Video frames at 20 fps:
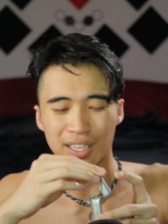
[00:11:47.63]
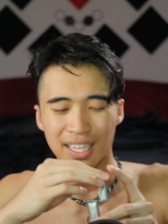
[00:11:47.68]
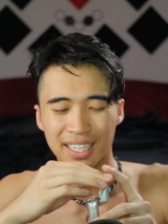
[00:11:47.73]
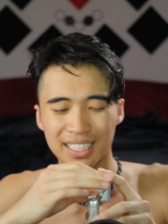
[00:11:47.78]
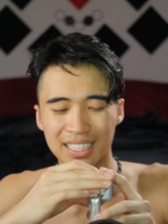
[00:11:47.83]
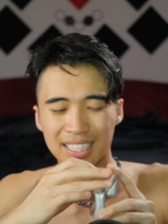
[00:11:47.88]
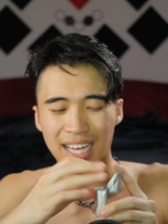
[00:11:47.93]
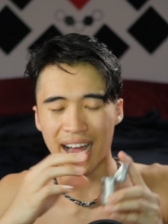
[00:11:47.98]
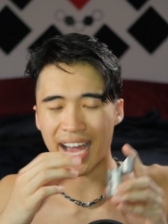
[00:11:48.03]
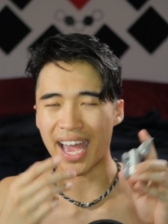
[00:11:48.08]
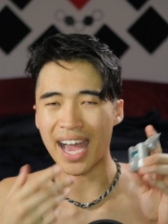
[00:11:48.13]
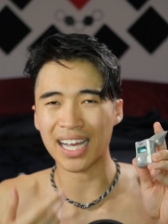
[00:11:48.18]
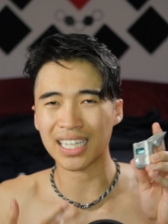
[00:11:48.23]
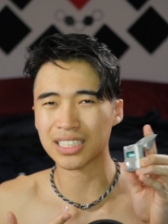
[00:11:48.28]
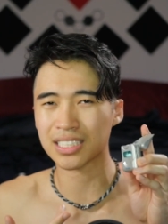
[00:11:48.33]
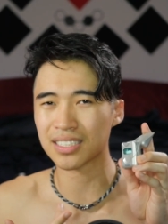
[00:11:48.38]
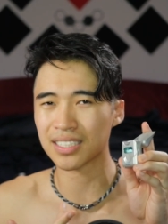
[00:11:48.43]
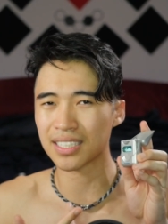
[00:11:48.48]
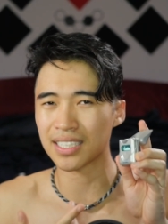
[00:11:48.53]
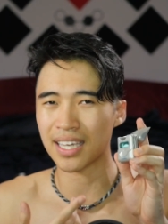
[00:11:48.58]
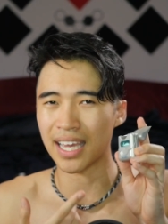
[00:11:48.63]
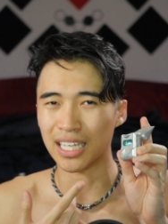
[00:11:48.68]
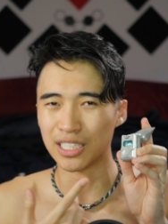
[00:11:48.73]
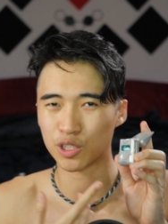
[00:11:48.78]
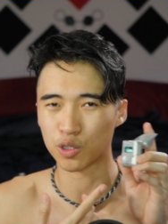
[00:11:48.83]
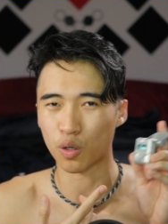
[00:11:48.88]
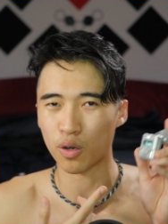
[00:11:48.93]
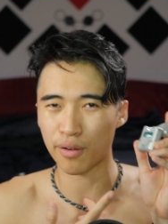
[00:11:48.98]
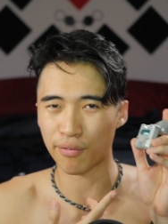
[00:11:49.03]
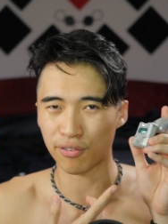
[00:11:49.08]
Like, I actually
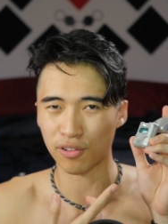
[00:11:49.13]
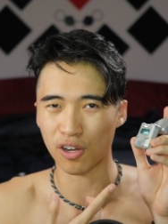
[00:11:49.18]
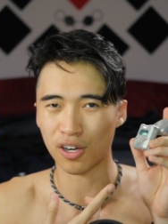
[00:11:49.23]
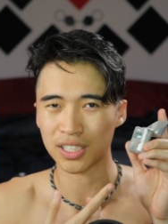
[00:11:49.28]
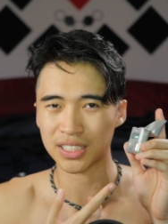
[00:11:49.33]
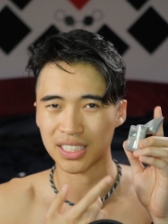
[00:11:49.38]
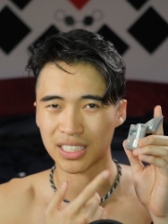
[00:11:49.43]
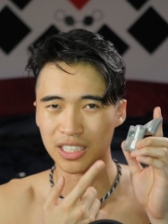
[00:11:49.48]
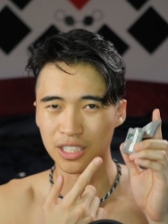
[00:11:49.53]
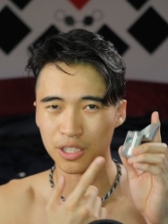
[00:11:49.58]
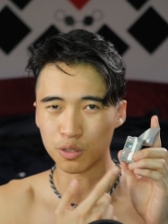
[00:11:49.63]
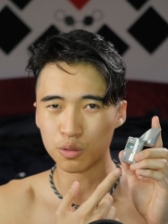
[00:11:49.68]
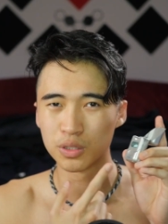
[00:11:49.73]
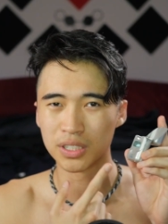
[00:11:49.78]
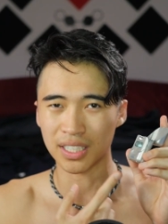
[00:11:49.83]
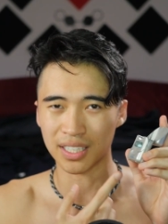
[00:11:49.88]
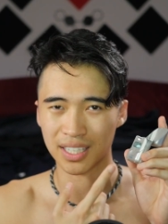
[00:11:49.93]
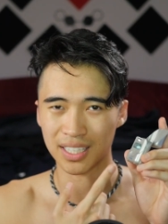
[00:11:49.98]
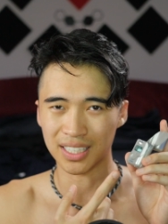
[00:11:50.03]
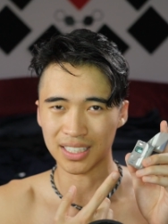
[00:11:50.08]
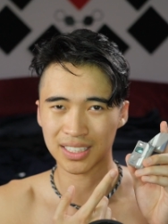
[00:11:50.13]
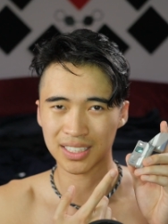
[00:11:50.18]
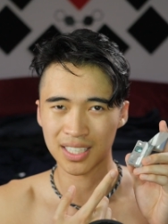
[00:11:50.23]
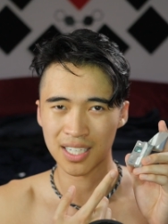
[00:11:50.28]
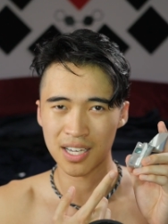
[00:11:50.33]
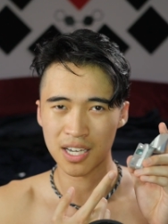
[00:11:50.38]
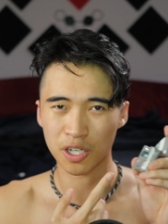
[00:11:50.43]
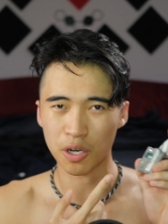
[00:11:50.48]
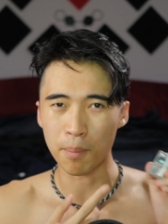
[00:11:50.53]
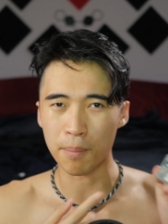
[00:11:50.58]
enjoy flossing using this
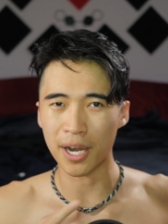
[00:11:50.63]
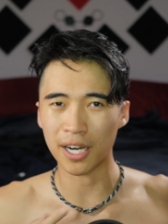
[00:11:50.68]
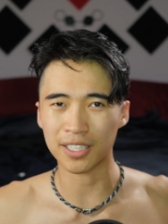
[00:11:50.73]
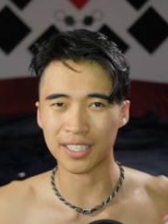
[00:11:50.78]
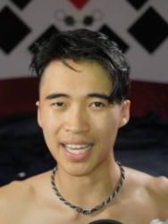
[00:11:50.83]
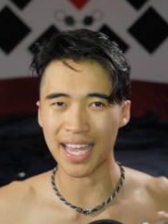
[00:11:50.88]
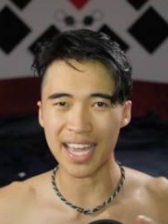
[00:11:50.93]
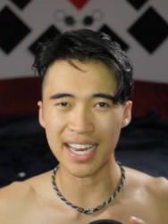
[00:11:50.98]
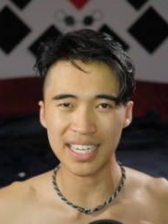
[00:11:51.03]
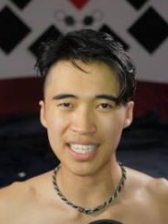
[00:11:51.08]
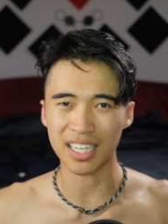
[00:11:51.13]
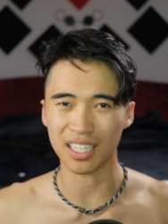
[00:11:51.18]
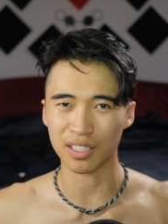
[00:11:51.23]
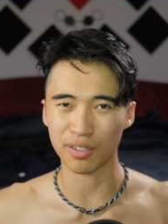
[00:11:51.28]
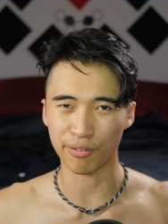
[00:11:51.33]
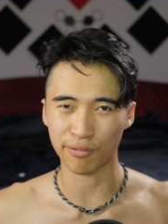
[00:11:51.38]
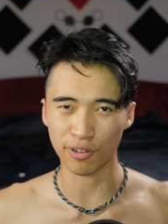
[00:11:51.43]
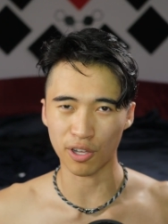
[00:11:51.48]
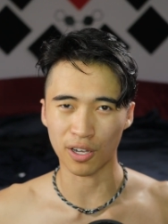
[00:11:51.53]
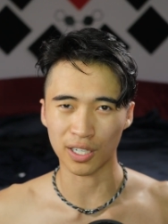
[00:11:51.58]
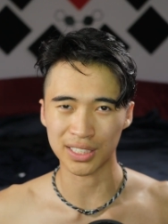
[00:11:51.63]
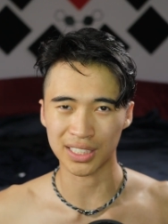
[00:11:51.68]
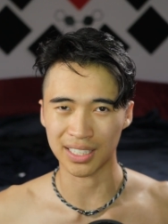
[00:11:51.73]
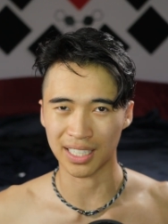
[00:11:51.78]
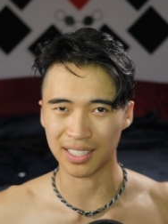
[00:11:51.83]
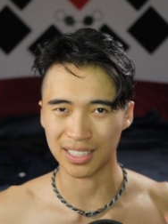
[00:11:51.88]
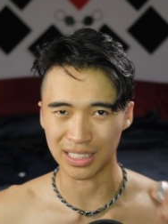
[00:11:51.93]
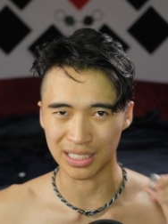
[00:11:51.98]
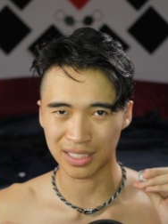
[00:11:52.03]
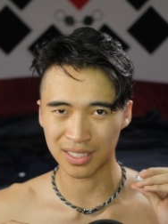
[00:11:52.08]
compared to any other floss
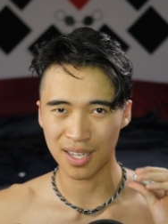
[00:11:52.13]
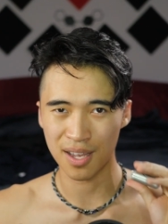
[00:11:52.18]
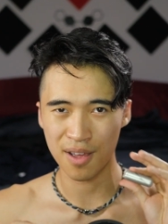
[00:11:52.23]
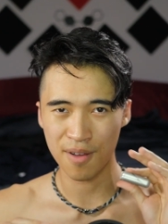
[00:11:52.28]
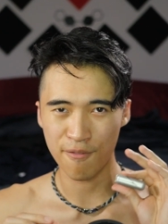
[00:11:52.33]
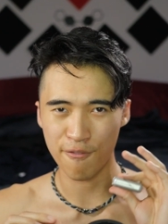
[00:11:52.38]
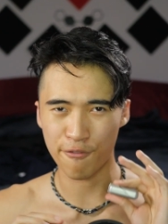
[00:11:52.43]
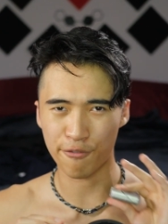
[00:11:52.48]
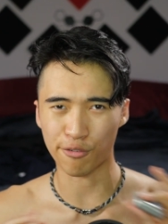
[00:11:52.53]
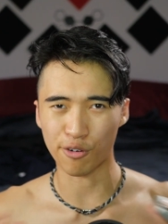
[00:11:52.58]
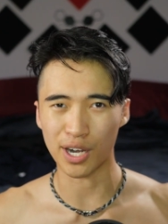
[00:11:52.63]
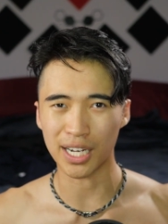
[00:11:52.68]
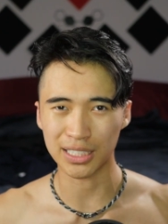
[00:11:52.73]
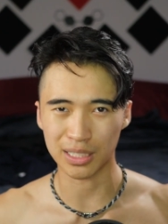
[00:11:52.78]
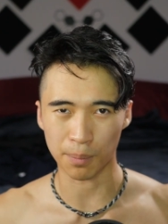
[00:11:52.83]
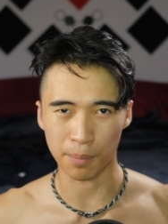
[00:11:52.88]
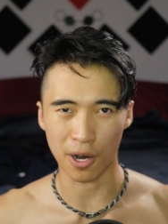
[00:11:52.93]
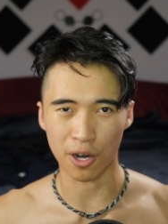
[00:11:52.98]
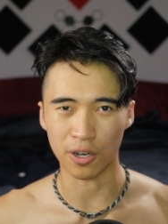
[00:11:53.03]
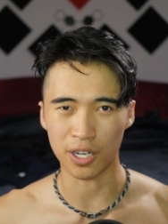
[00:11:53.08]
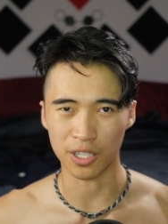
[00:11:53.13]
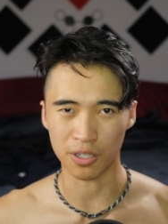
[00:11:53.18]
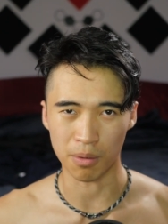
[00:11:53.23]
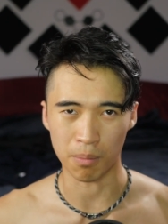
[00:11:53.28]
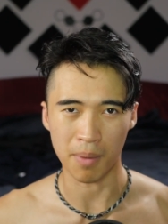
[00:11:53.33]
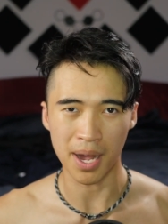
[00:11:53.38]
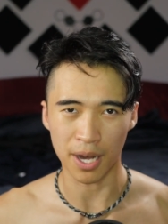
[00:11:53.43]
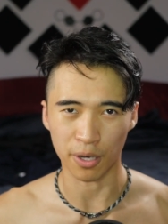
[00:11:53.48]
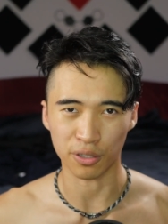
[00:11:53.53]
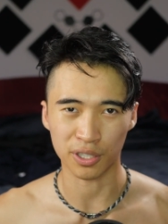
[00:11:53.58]
that just frays apart in your
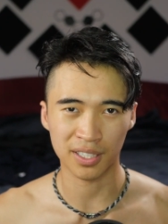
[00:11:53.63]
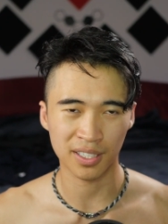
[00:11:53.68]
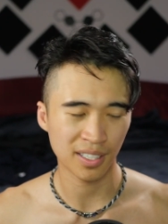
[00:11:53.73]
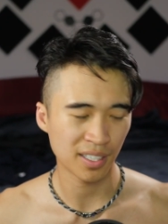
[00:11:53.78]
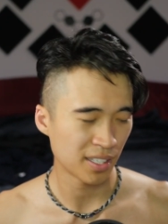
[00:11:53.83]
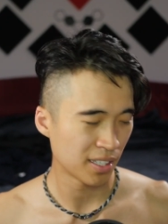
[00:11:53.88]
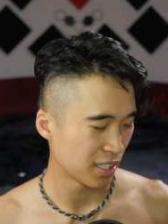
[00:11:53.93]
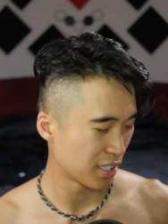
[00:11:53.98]
mouth.